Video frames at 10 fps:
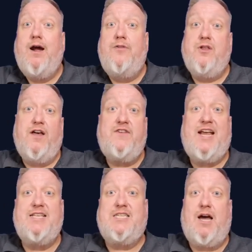in the
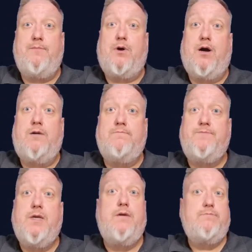left-hand sidebar.
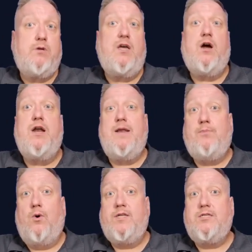Click on
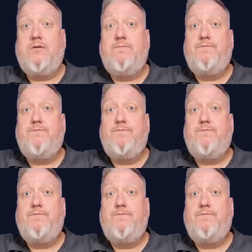Endpoints.